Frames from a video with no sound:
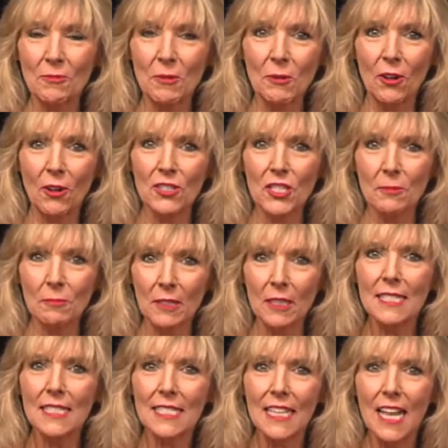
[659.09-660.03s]
We would all split
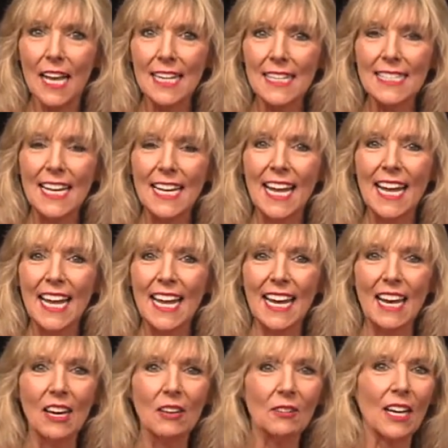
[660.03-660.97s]
a slice
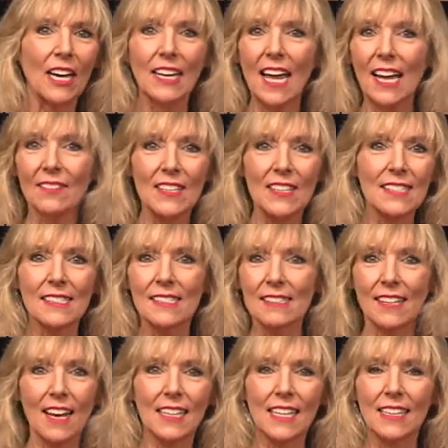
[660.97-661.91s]
and kind of had this kind of